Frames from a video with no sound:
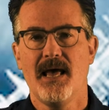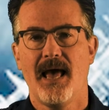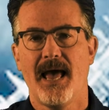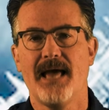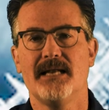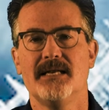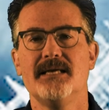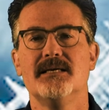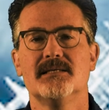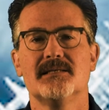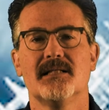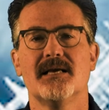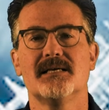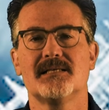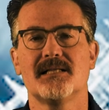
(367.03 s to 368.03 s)
and he is
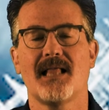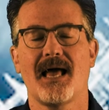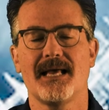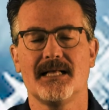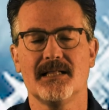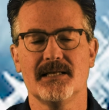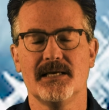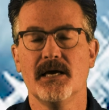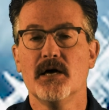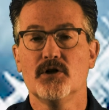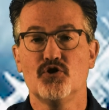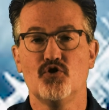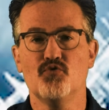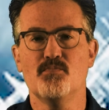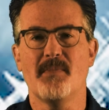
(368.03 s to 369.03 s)
less likely
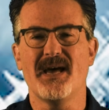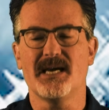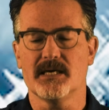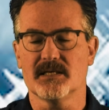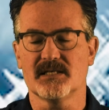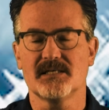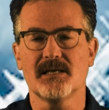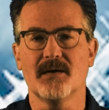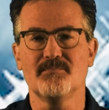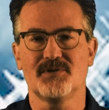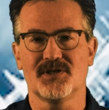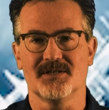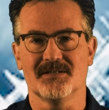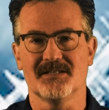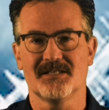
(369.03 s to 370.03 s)
to make
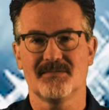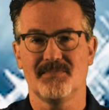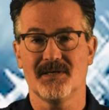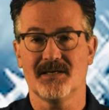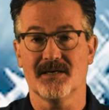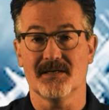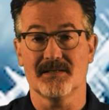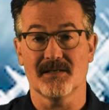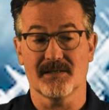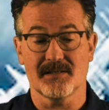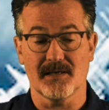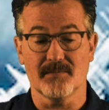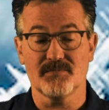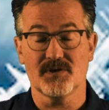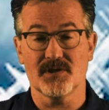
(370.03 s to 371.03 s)
assumptions, because
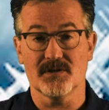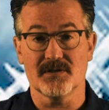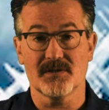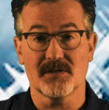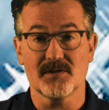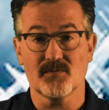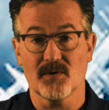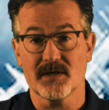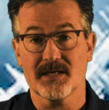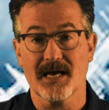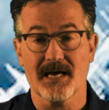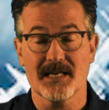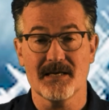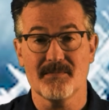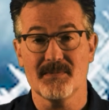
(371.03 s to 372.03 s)
assumptions is what
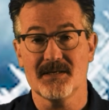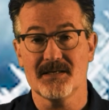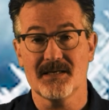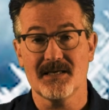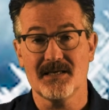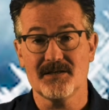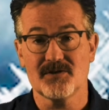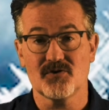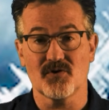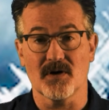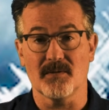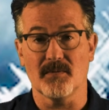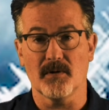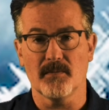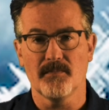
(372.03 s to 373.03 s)
got him into his
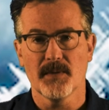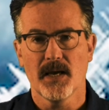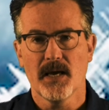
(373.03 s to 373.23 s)
trouble.